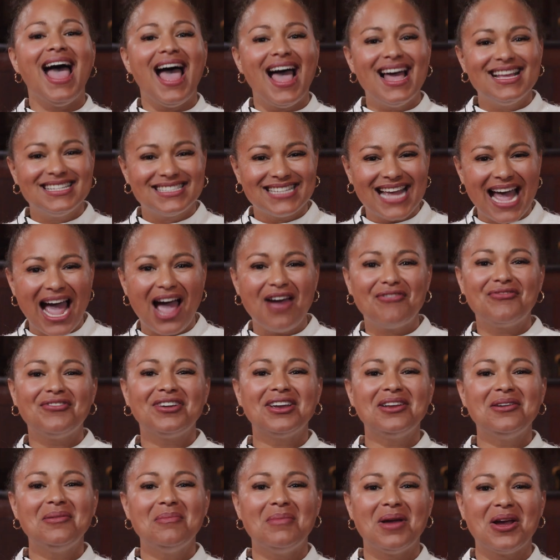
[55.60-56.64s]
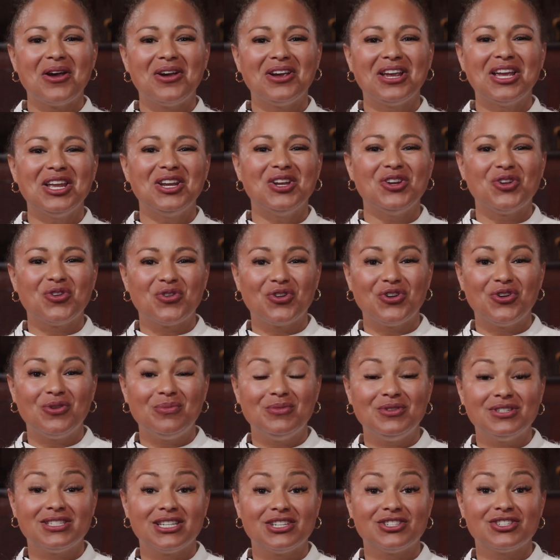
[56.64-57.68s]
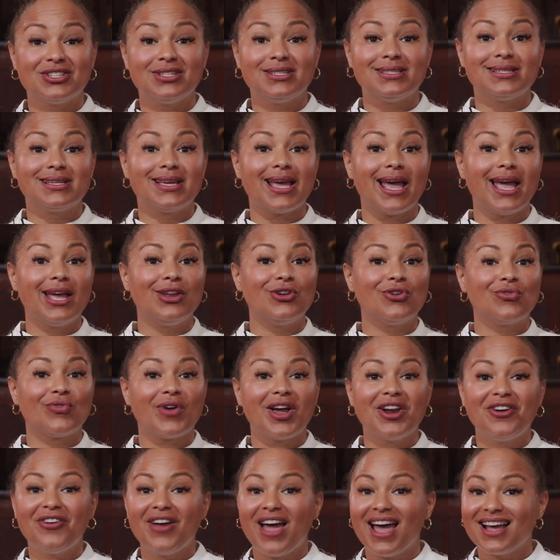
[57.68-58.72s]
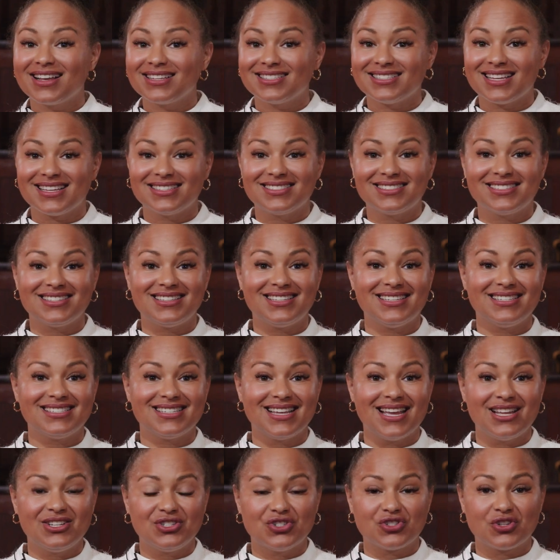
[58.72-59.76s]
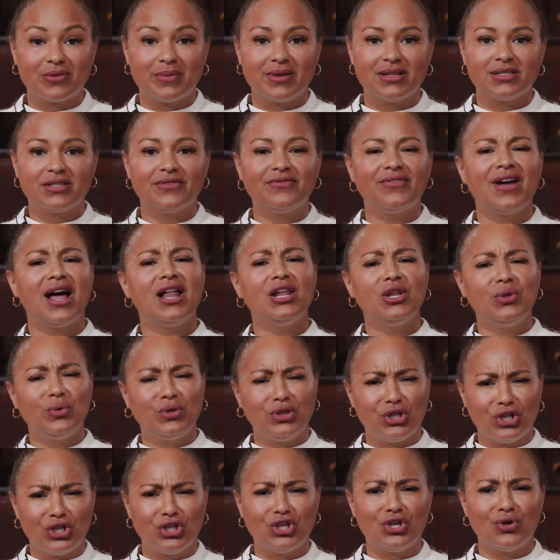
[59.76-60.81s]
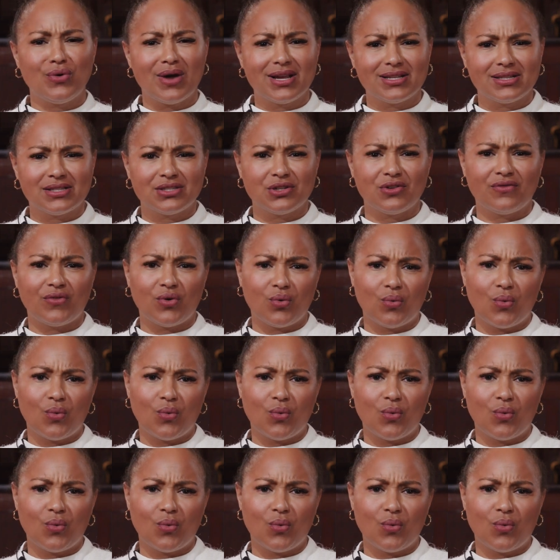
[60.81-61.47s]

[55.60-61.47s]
As African American and Creole musicians gained greater access to these instruments following the U.S. Civil